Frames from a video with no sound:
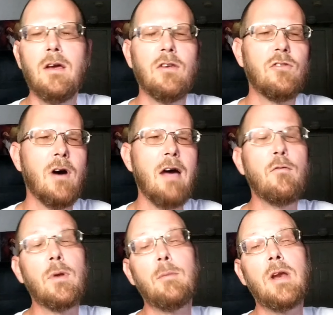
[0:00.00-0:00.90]
So I
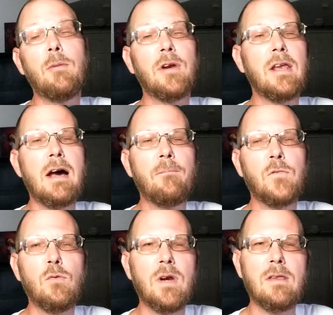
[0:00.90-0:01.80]
haven't really been able to get out and
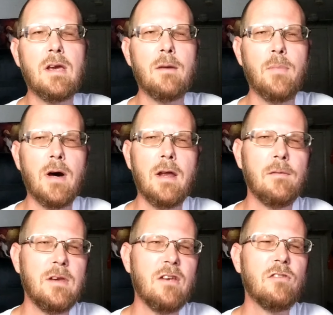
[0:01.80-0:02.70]
do anything,
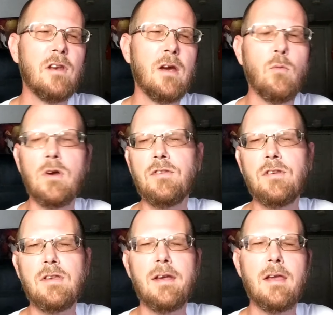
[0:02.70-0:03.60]
but yesterday was
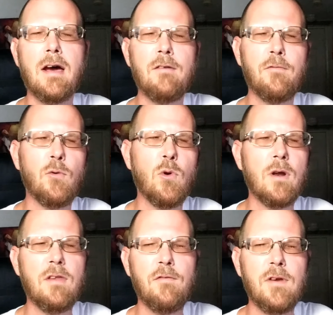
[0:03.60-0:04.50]
the deadline for
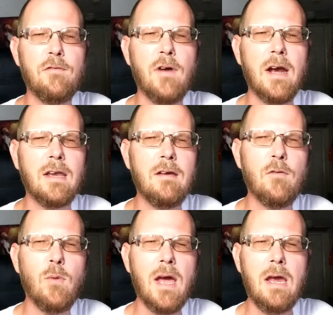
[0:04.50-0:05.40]
the Fifine
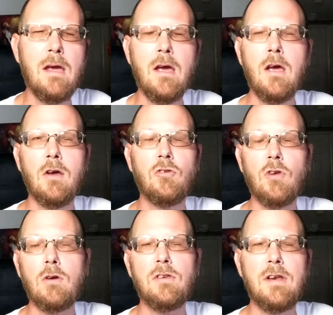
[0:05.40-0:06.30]
giveaway.
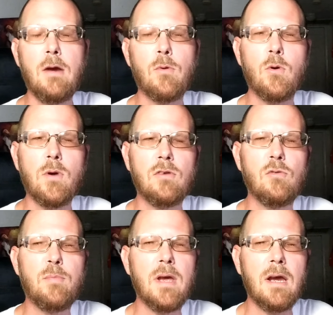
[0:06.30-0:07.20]
So today we're going
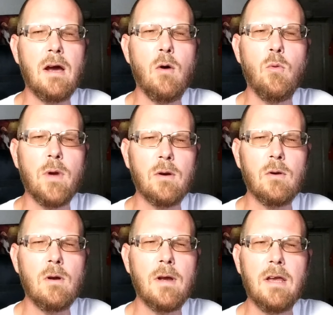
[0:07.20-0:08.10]
to pick a
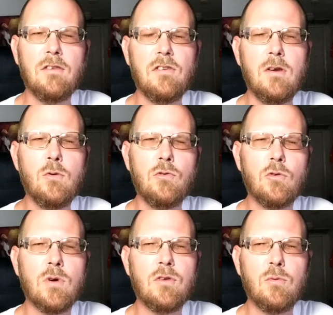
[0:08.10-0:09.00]
winner and see who's
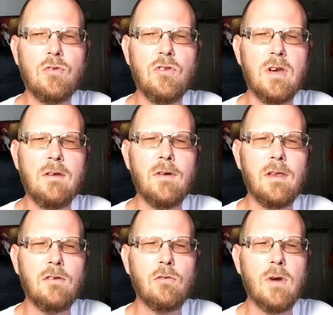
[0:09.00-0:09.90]
going to receive
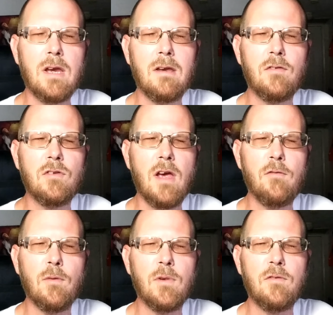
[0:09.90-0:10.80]
this great gift
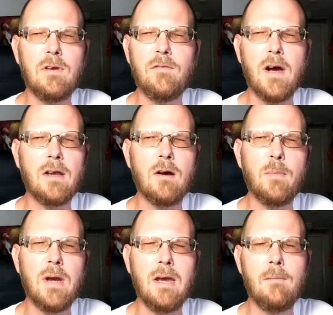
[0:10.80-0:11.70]
set from the Fifine
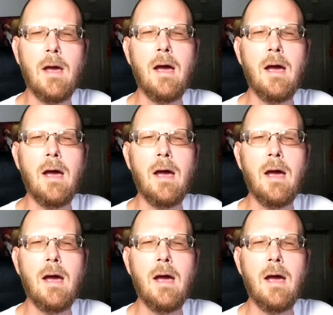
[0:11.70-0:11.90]
company.